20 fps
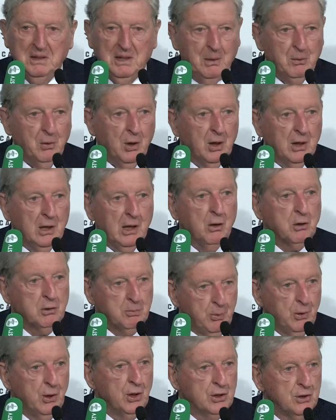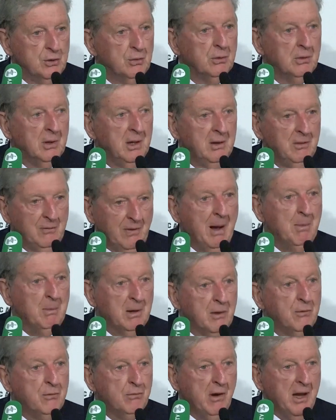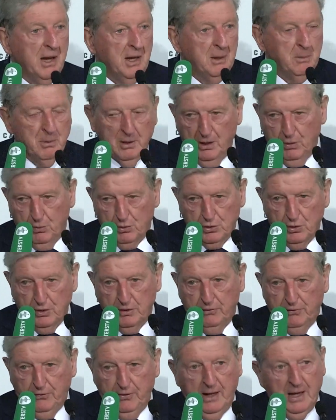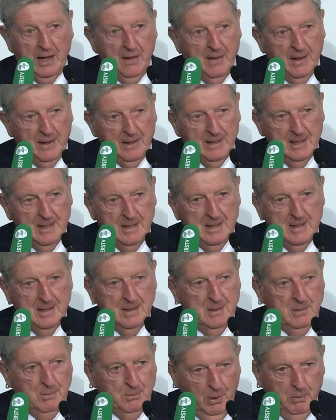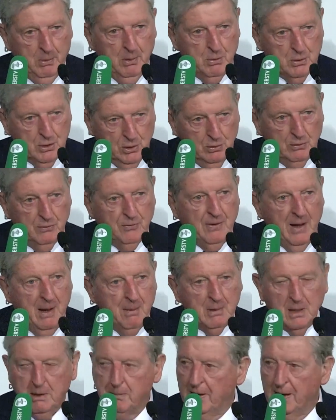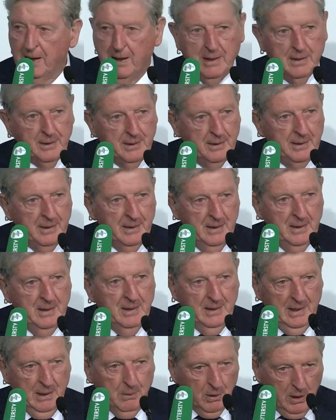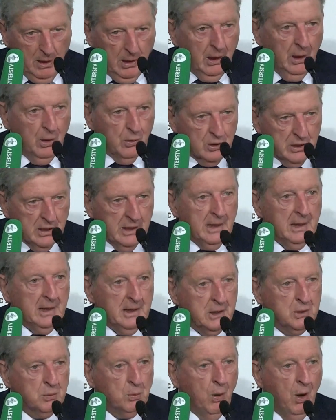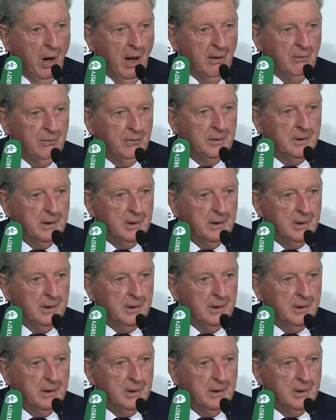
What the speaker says: I'm not a close personal family friend, but I always got the feeling that Bobby was a good family man and they were close, he and his wife.